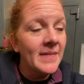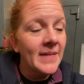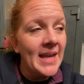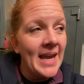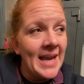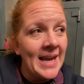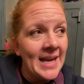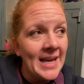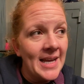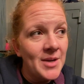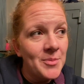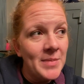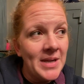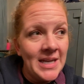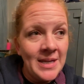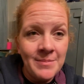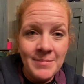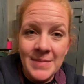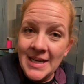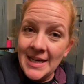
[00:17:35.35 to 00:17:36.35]
And
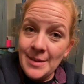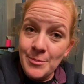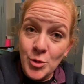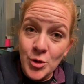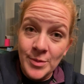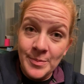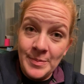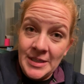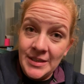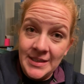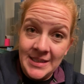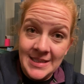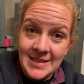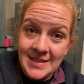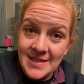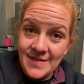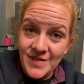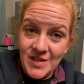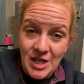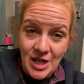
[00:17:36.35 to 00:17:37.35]
many, many more
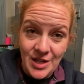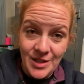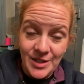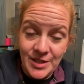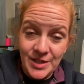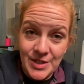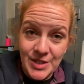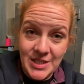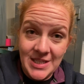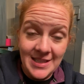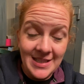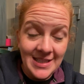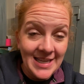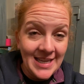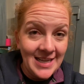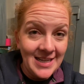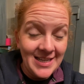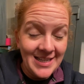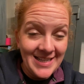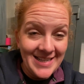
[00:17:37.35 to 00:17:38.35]
millions of dollars to the
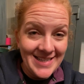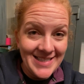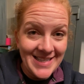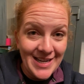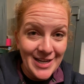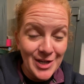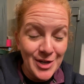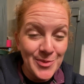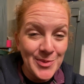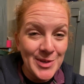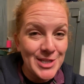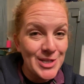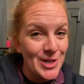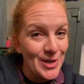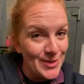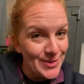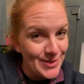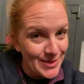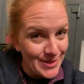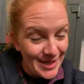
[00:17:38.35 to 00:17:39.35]
Kennedy Center, which
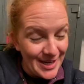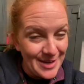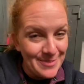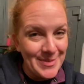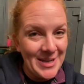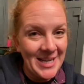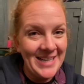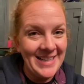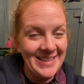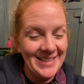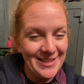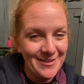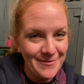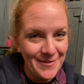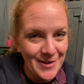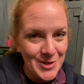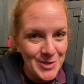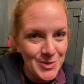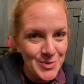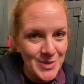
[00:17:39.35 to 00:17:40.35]
also got money in the
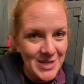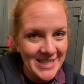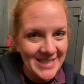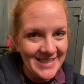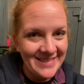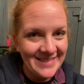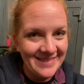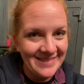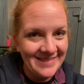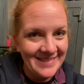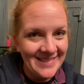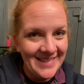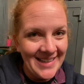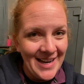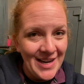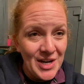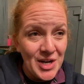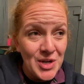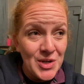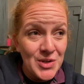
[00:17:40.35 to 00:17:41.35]
first one.
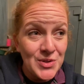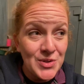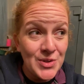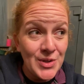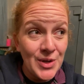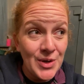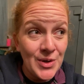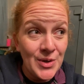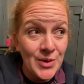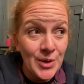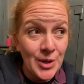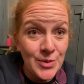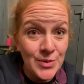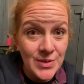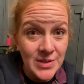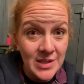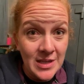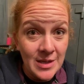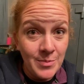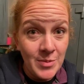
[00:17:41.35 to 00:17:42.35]
So who's
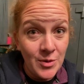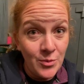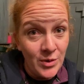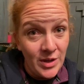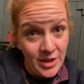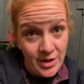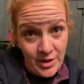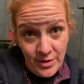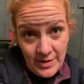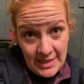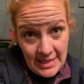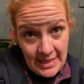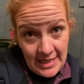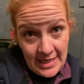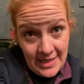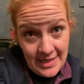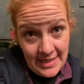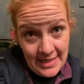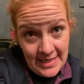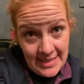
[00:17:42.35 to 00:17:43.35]
sleeping with who at the
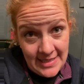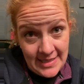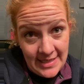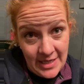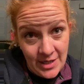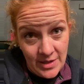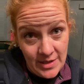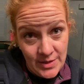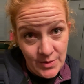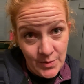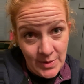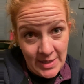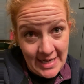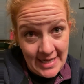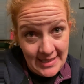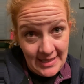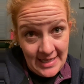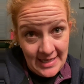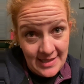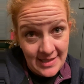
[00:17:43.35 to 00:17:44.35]
Kennedy Center is what
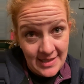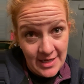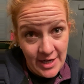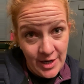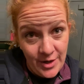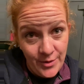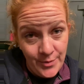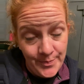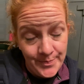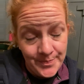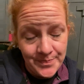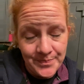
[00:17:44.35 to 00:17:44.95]
I'd like to know.